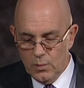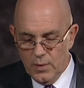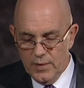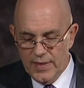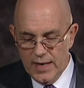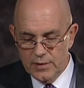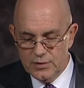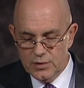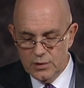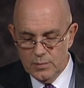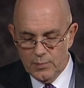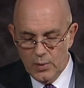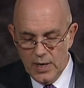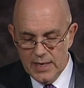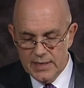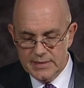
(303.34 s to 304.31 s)
without due
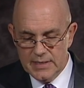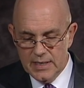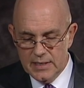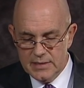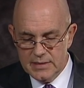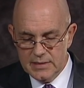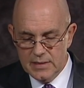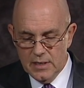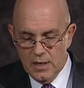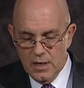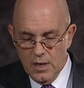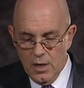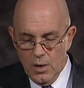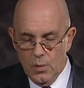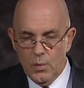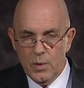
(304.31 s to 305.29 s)
process.
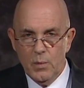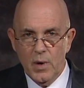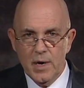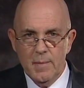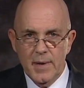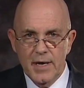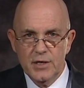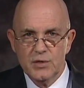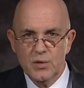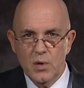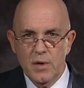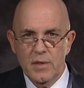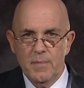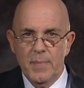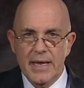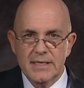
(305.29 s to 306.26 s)
We want to make sure
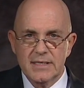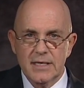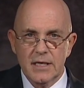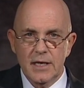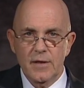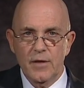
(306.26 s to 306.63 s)
basically